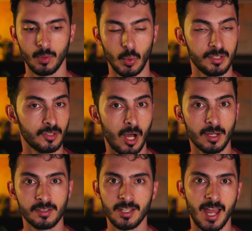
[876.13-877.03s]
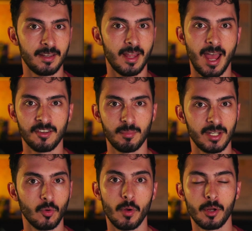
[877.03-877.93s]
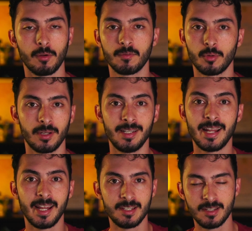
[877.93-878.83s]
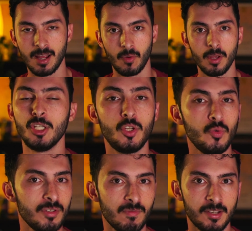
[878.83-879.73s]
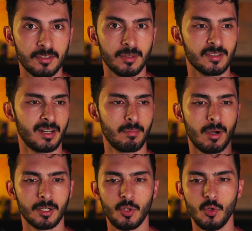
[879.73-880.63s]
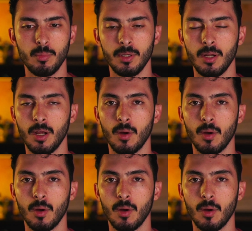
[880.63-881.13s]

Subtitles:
With stocks that has been going on for decades now, huge investors like Mark Cuban,